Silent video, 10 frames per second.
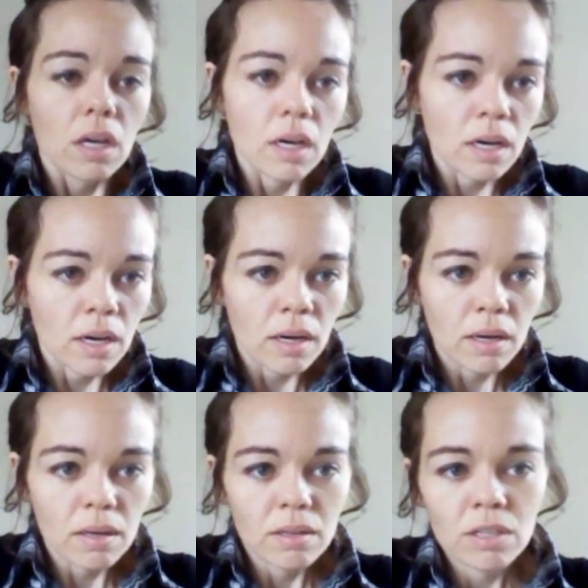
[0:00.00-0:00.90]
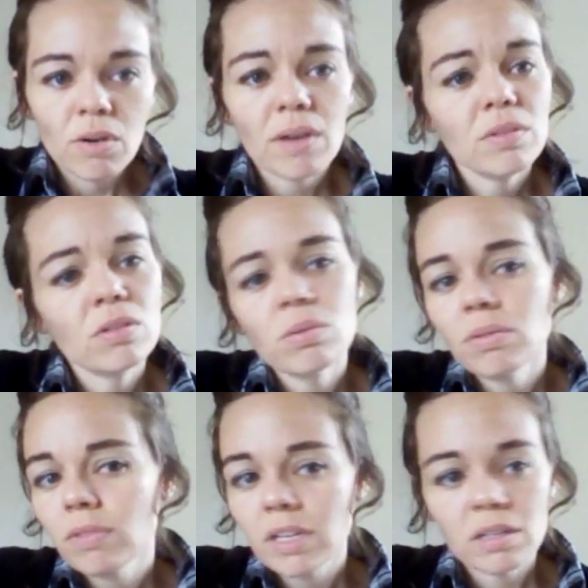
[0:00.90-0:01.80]
have to sort
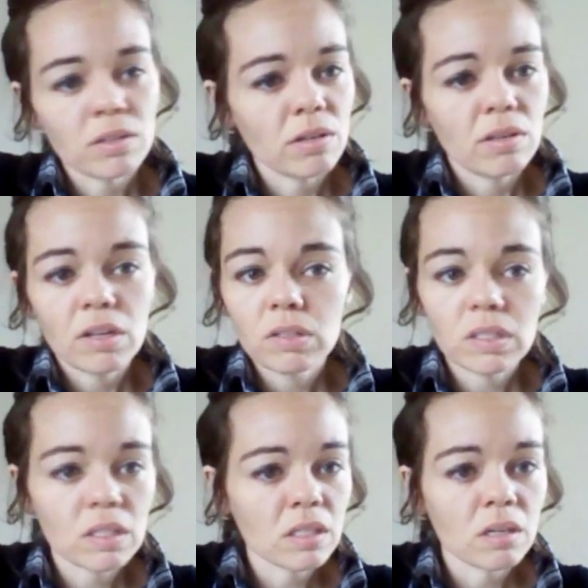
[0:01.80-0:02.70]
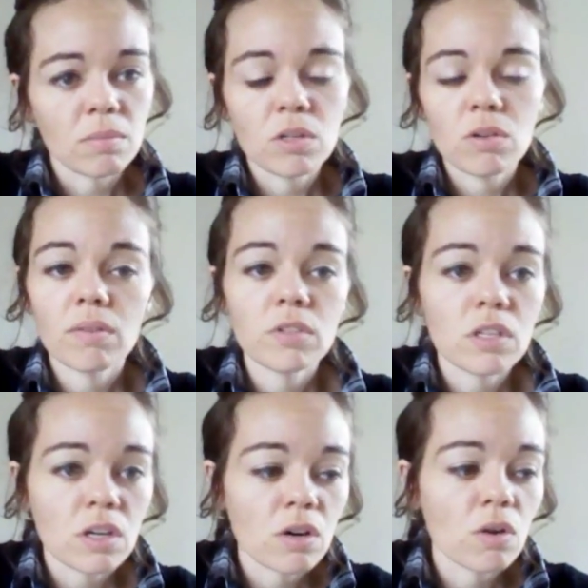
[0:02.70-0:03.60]
of learn their system, and you have to
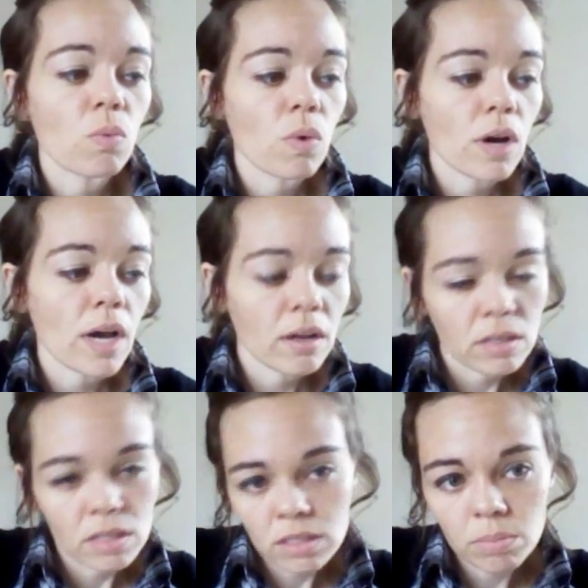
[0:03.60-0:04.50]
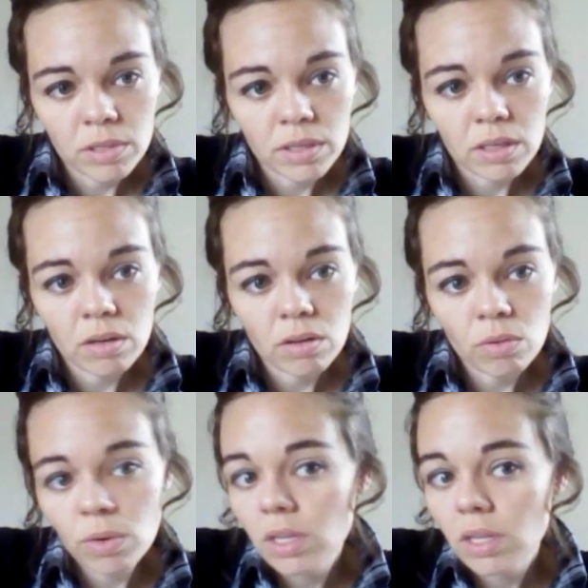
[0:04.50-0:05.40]
know how to discipline the
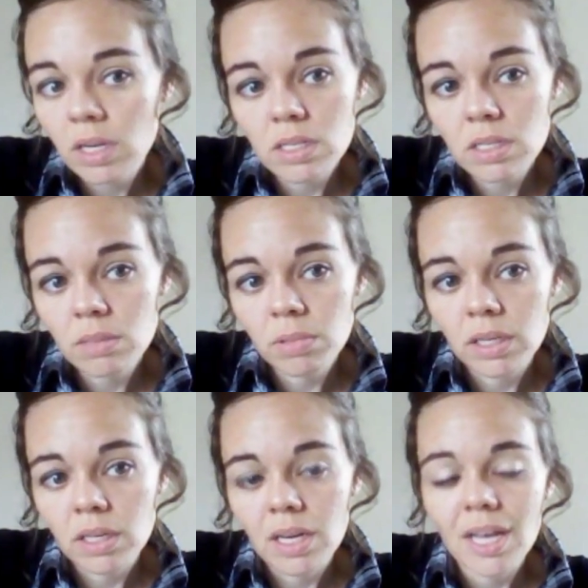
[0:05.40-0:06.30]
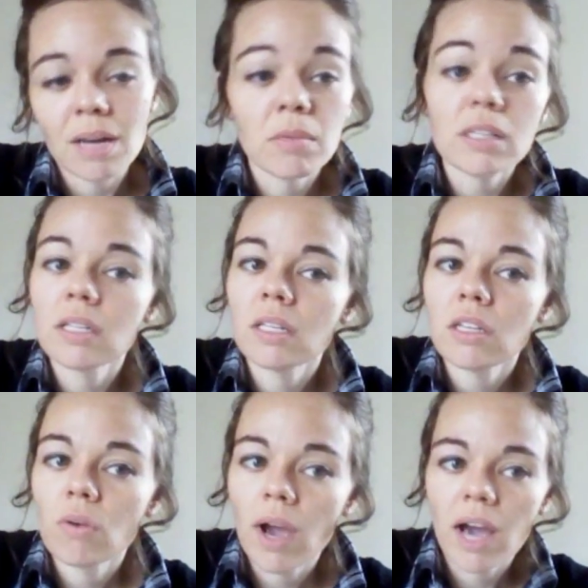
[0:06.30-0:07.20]
way that they discipline. And I'm not saying that
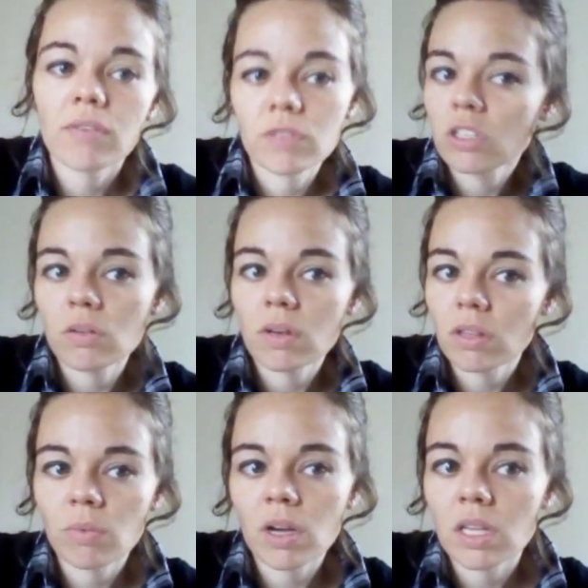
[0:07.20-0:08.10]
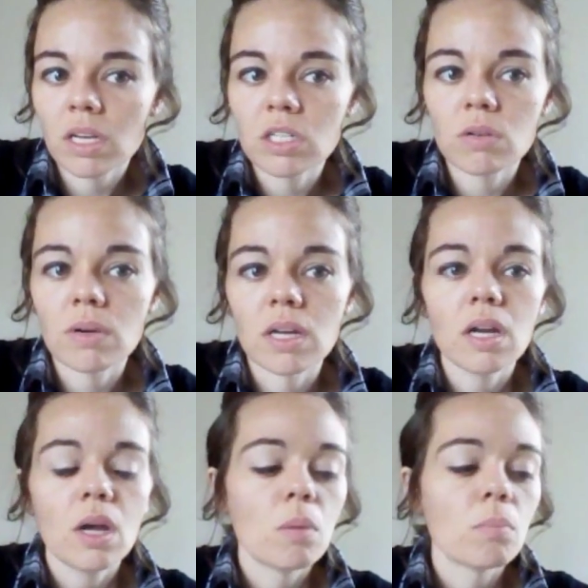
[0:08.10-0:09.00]
you have to do it the way they do it,
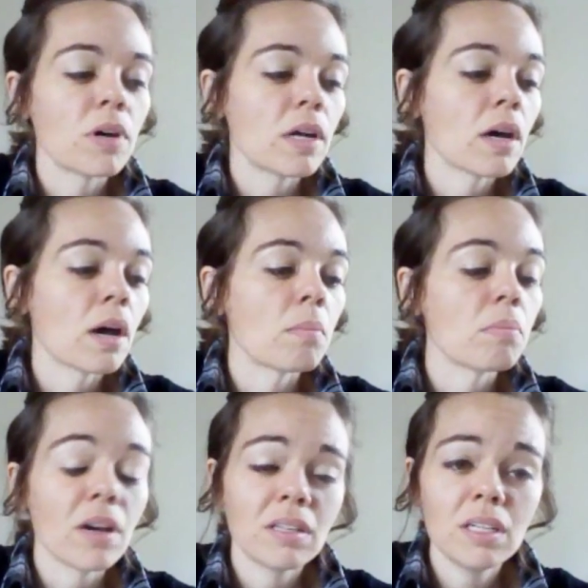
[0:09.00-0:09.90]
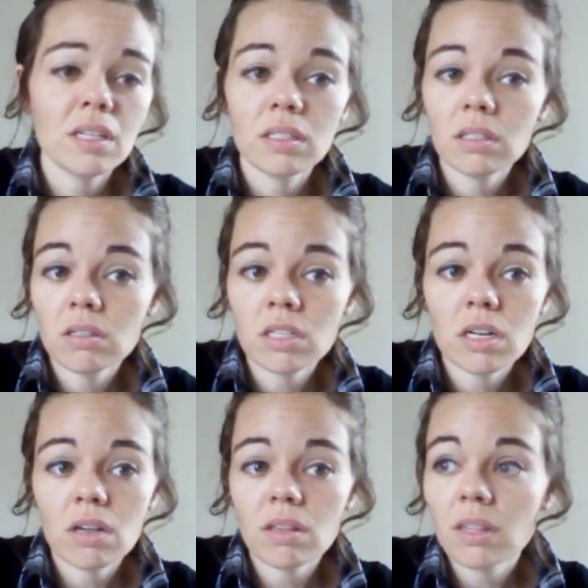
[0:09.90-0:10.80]
but I think it's good to
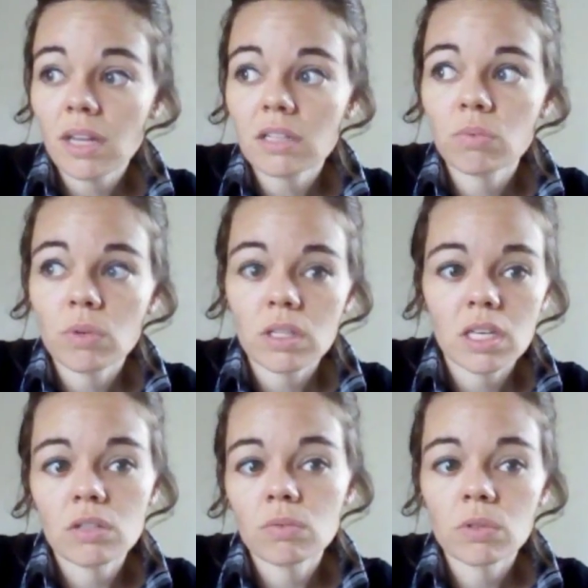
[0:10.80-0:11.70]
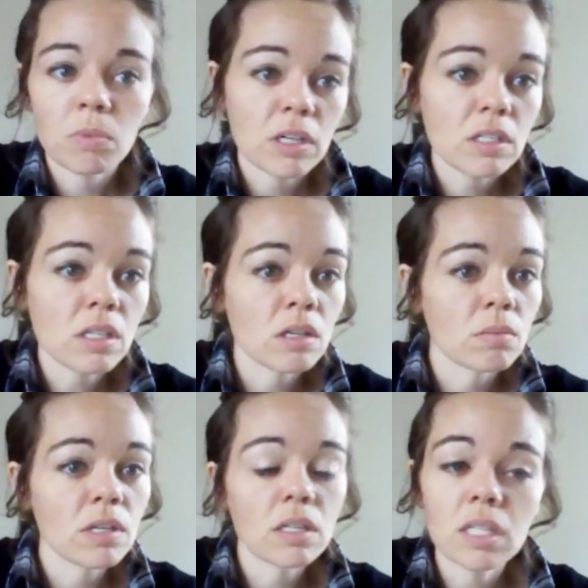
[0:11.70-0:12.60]
know that that's what the kids respond to,
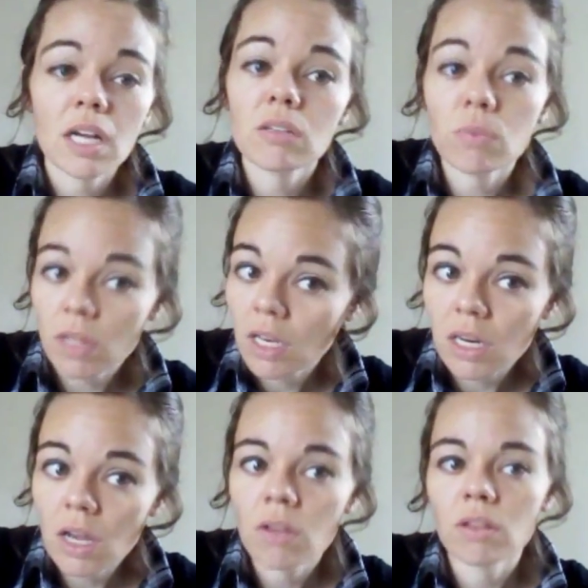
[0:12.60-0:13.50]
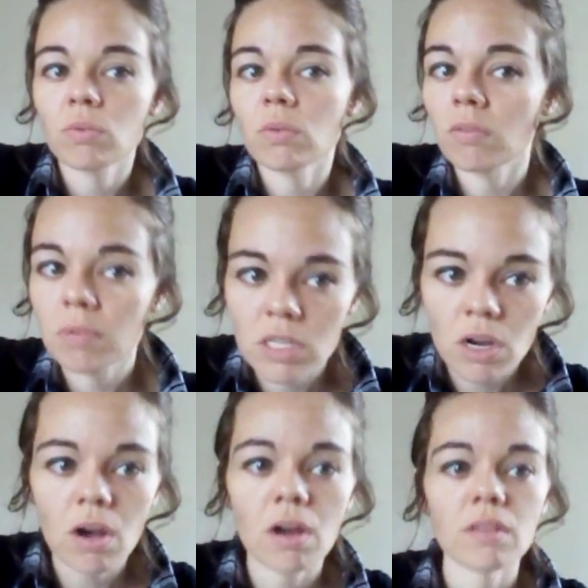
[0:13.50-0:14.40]
because that's what they know, that's what they've been
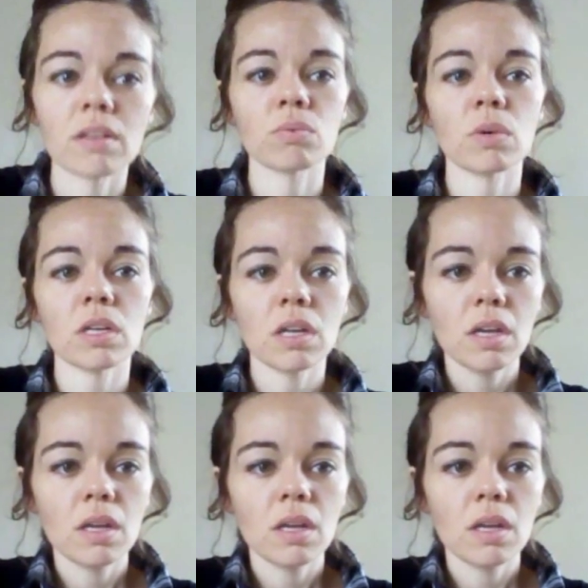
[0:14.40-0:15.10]
taught, that's what,